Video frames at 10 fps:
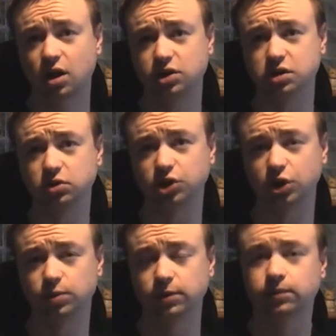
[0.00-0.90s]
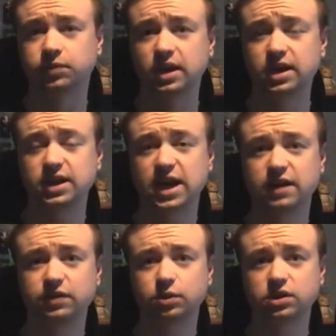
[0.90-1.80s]
on YouTube. And again,
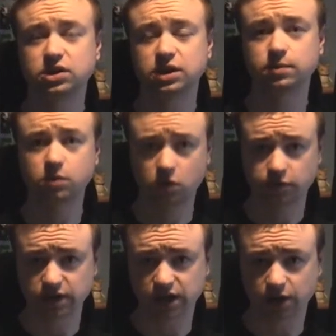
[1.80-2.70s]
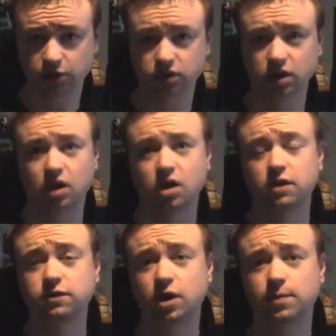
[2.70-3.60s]
if you want to see more videos
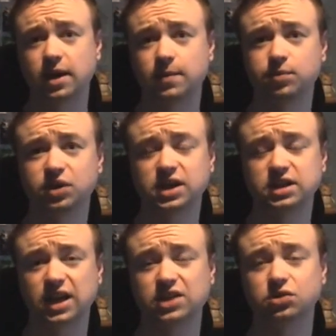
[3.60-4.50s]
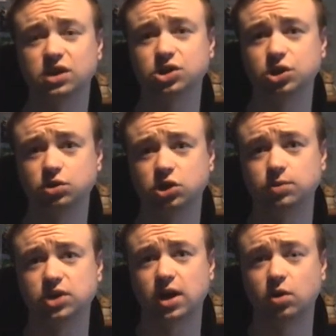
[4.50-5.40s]
from him, please head to his
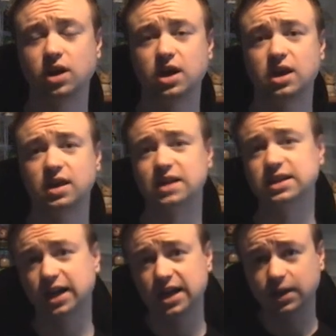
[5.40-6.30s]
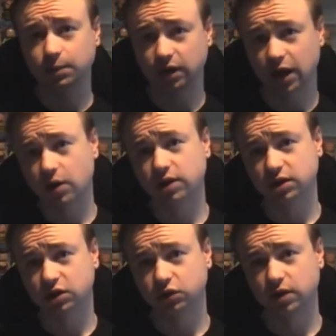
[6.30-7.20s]
YouTube channel. There's a link below in the
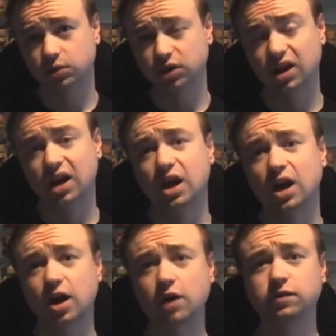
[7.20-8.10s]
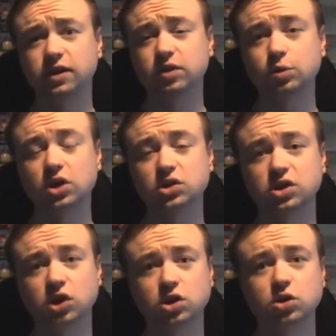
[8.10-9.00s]
description, and hopefully if you're watching
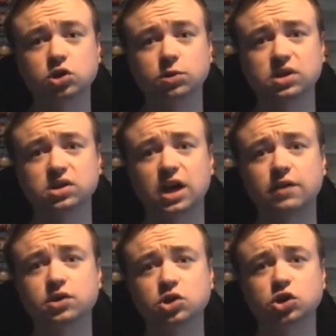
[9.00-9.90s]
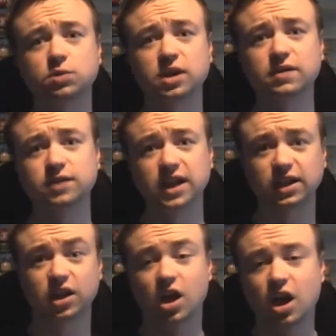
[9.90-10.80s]
this on YouTube itself, there should be a
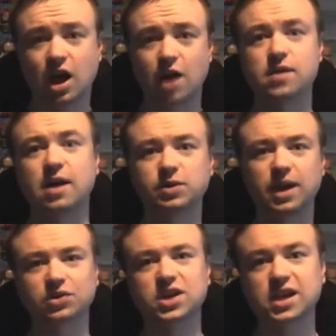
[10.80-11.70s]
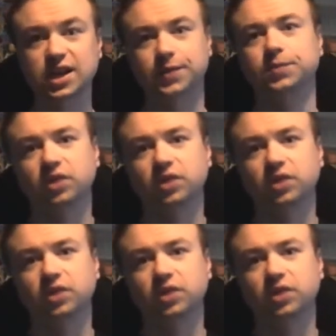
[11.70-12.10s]
link around about here